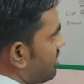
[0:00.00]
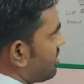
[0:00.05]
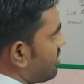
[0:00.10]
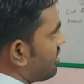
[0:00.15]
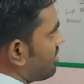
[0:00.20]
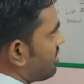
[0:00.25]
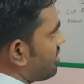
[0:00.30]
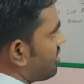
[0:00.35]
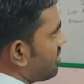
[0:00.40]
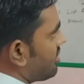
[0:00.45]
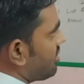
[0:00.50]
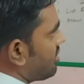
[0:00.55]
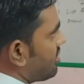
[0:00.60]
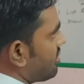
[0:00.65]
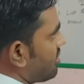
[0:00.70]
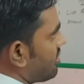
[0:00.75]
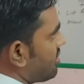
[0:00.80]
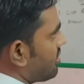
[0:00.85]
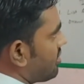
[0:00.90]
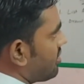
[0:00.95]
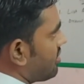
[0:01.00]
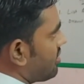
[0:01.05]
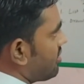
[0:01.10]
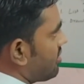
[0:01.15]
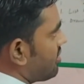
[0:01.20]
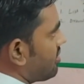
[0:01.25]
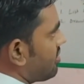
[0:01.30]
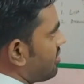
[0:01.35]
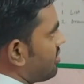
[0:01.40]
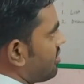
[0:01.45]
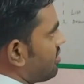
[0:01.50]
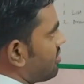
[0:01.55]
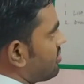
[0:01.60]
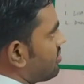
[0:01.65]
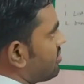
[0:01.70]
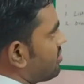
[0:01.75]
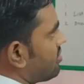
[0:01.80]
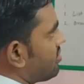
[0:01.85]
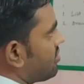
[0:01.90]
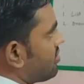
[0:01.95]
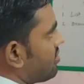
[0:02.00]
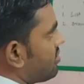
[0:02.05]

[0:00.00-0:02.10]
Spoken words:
(silence)